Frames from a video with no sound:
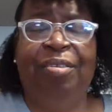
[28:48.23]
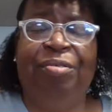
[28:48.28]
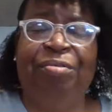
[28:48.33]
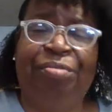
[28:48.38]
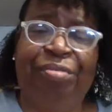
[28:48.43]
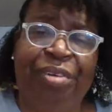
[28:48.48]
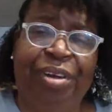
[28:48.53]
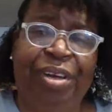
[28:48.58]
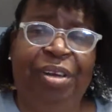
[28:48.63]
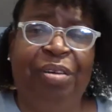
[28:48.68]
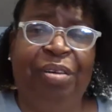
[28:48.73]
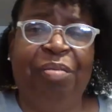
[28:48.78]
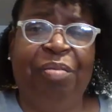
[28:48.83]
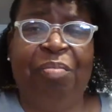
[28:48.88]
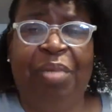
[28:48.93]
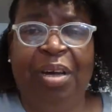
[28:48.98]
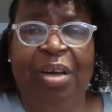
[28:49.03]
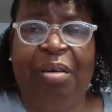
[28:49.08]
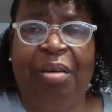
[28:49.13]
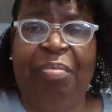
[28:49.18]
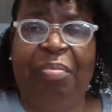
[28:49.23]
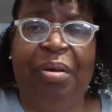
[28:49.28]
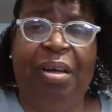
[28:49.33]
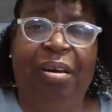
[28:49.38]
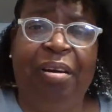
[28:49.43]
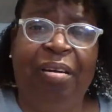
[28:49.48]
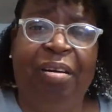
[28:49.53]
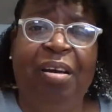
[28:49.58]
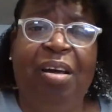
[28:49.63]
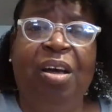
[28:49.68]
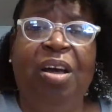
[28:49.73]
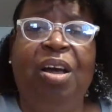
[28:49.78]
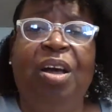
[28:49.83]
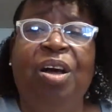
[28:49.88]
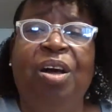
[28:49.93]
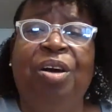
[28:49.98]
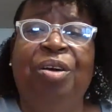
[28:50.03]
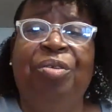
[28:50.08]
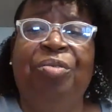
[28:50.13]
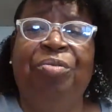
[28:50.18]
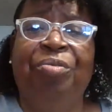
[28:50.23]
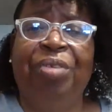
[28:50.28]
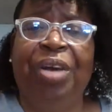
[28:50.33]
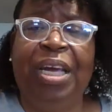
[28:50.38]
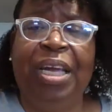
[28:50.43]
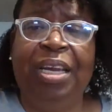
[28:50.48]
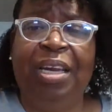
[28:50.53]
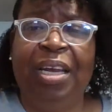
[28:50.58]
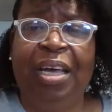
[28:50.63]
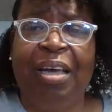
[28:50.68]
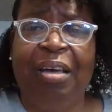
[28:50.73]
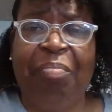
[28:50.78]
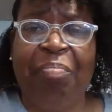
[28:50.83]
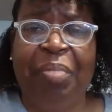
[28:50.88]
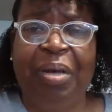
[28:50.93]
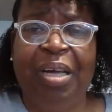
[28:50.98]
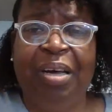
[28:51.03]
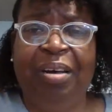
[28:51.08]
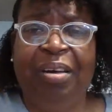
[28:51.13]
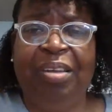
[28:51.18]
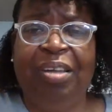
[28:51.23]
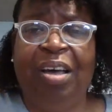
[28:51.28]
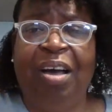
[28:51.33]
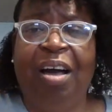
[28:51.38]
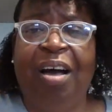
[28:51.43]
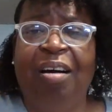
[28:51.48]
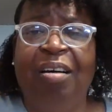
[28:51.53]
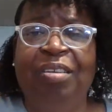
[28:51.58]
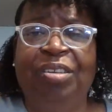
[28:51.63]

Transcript: ring my bell, ring that bell, y'all.